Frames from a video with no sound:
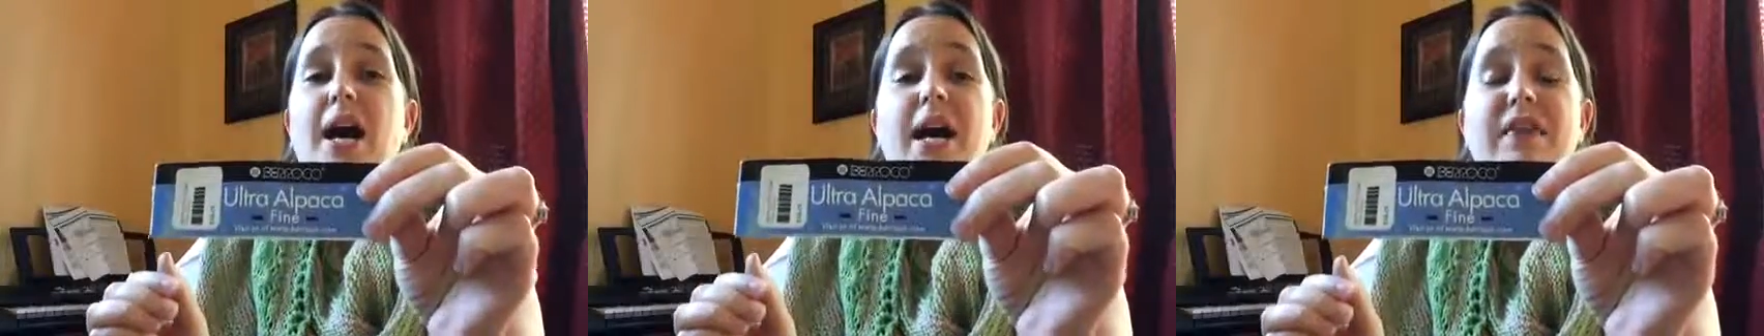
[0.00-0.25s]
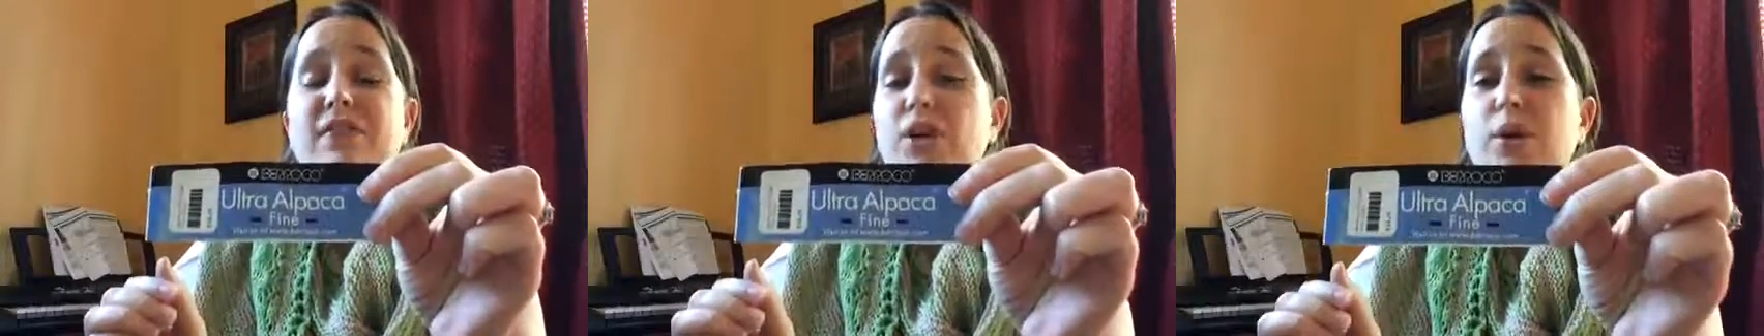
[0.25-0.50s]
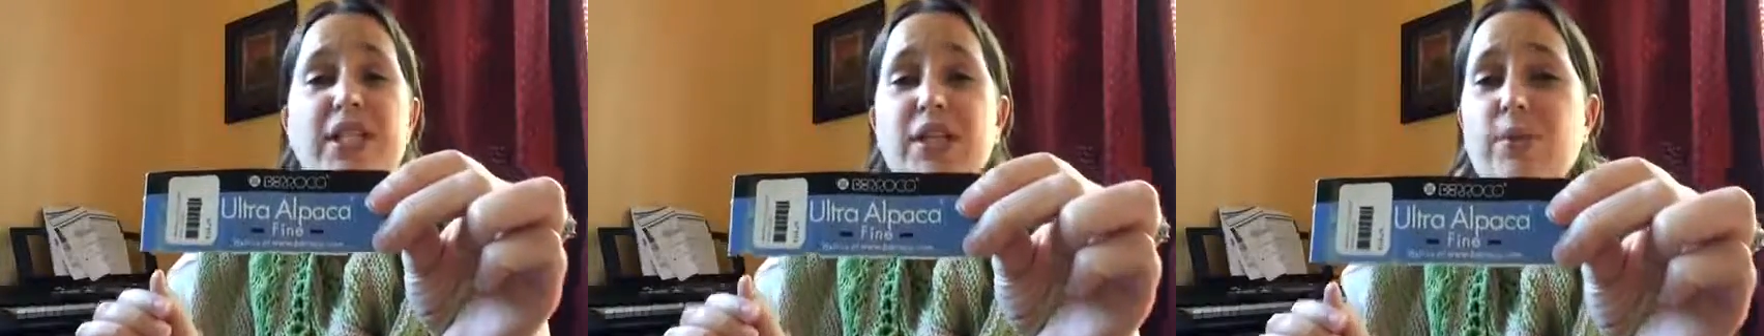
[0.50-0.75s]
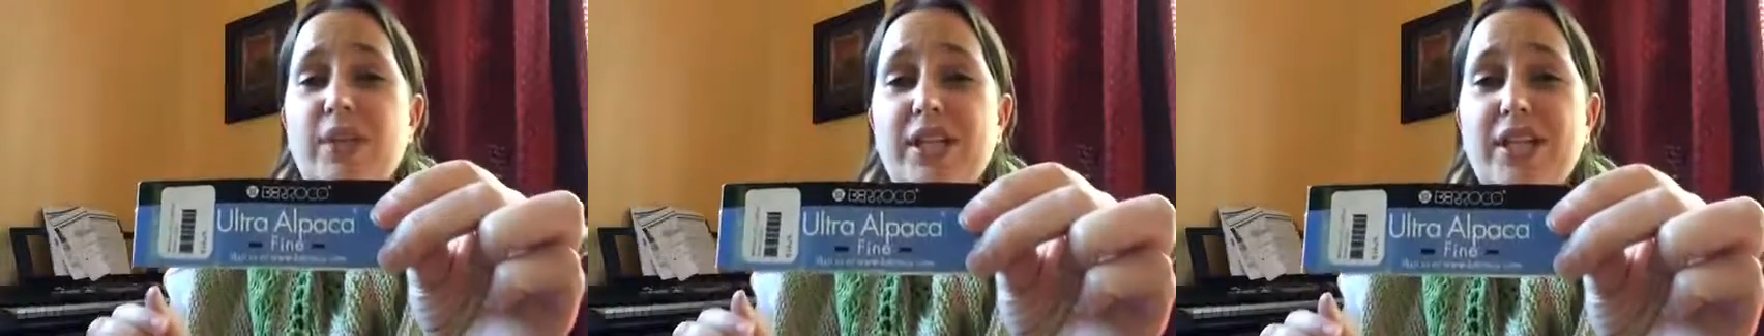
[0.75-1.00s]
I have no idea
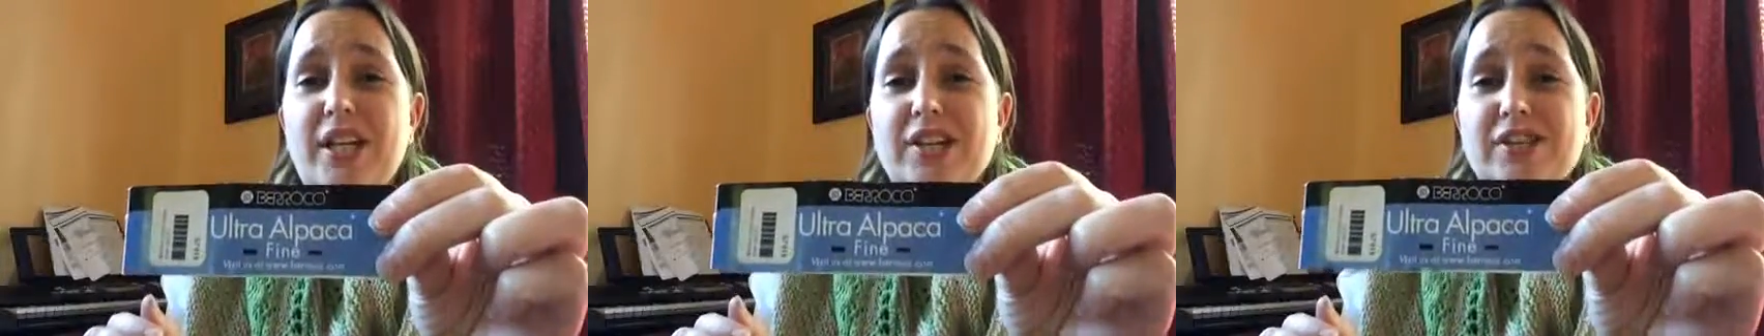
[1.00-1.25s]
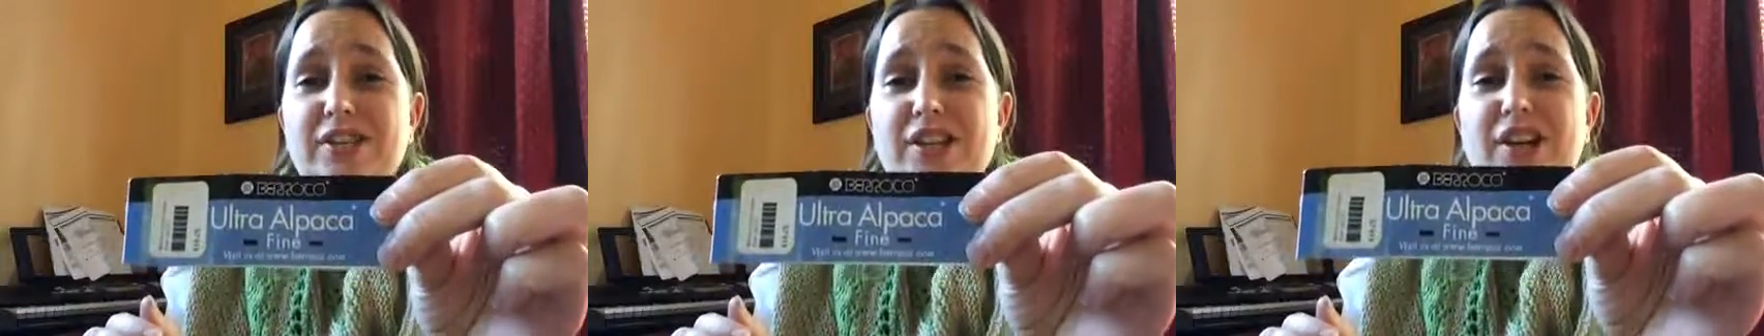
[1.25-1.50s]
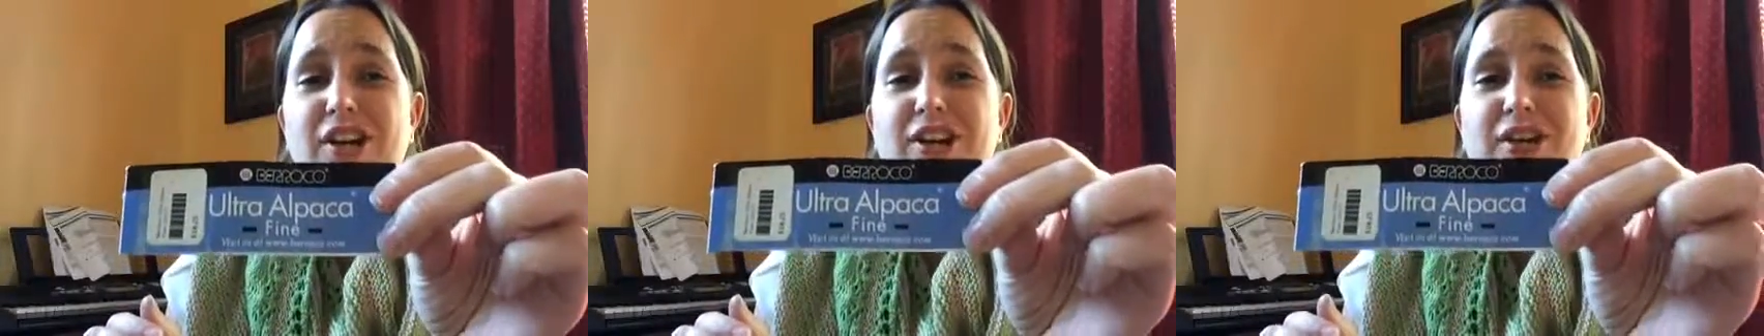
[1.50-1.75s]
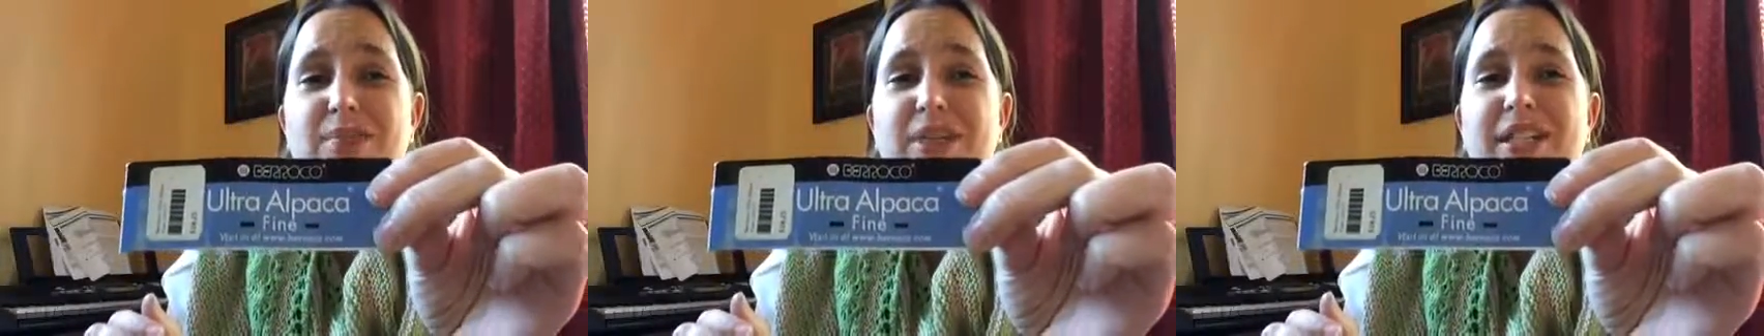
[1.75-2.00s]
what the colors
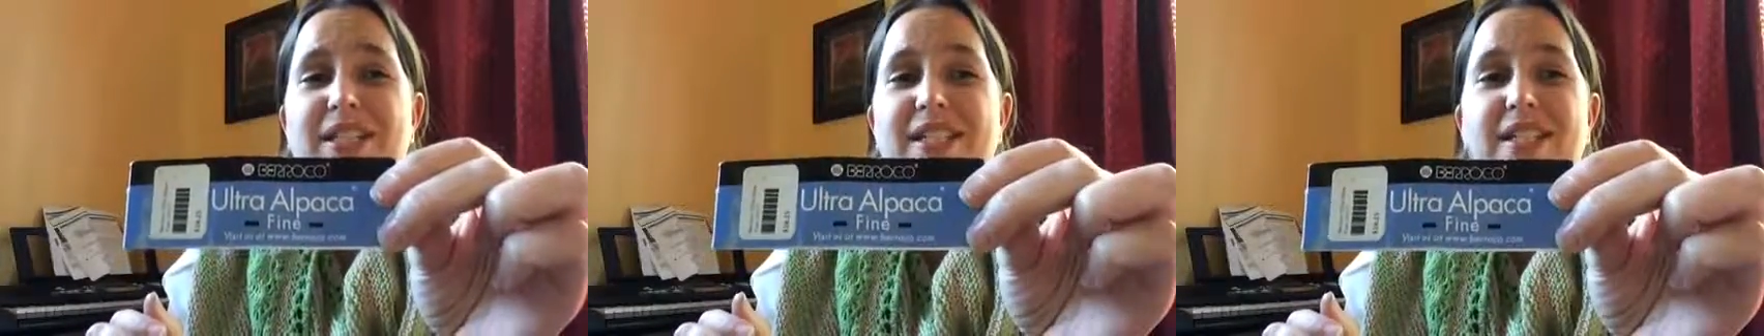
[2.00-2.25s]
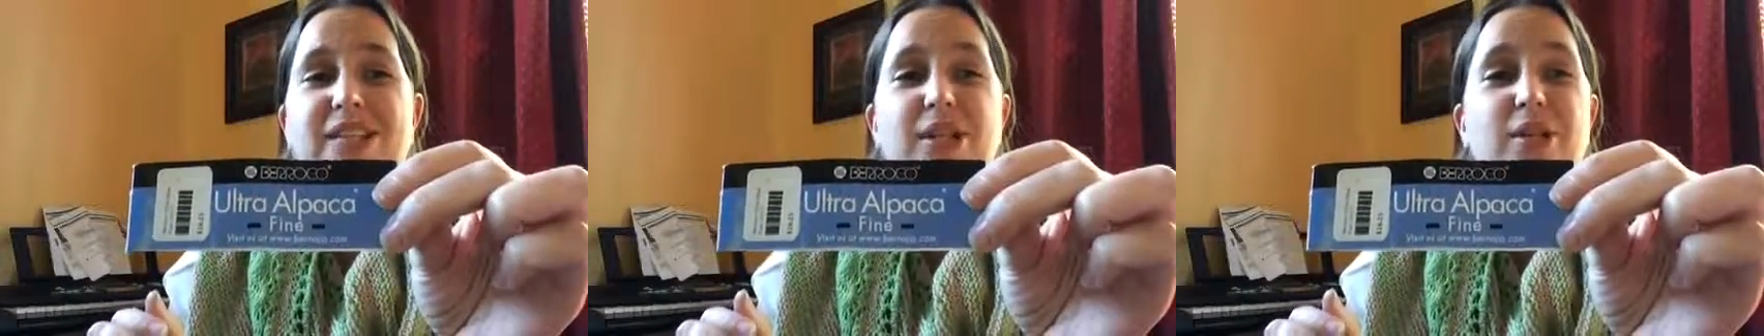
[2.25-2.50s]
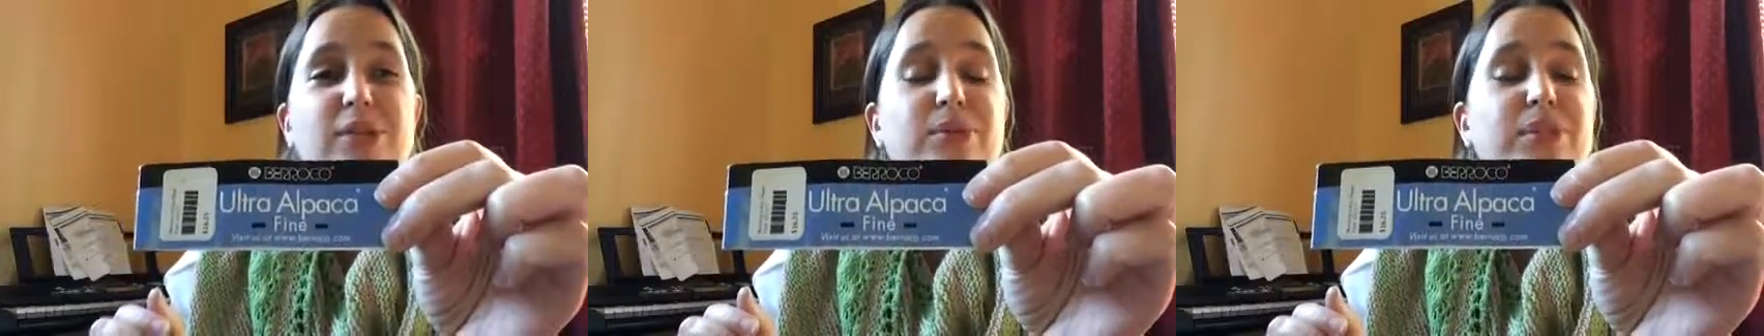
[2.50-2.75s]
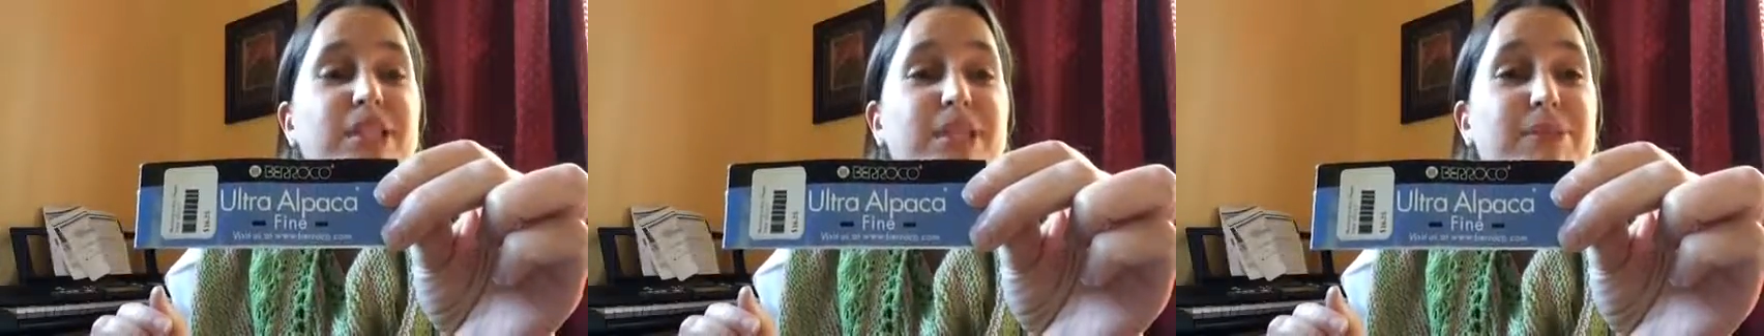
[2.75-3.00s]
are because they
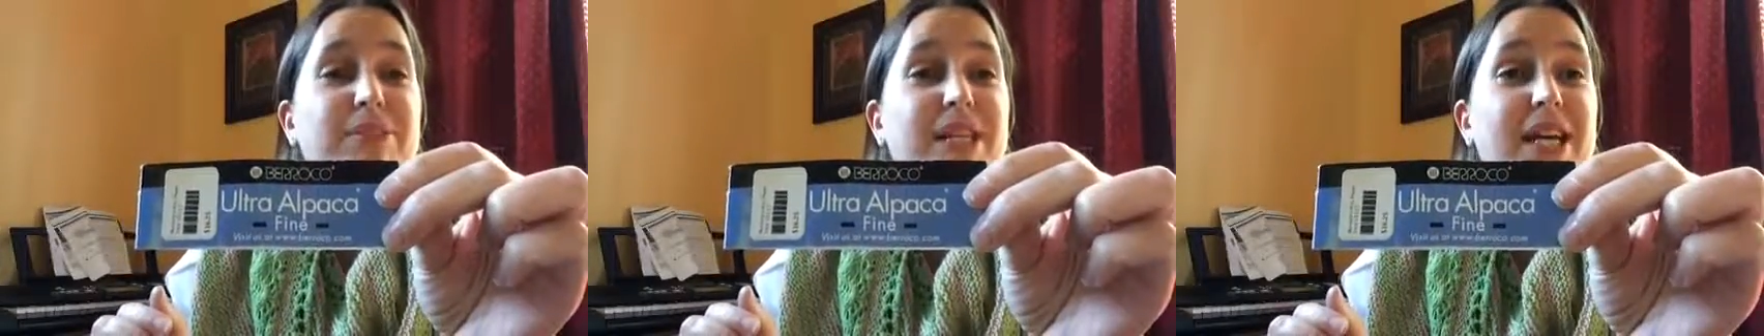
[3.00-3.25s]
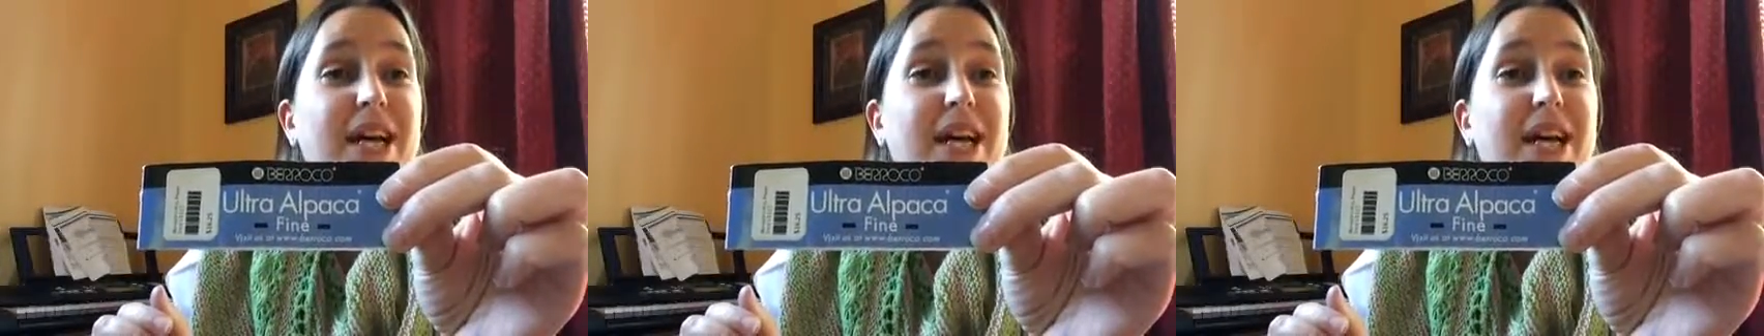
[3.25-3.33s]
don't seem to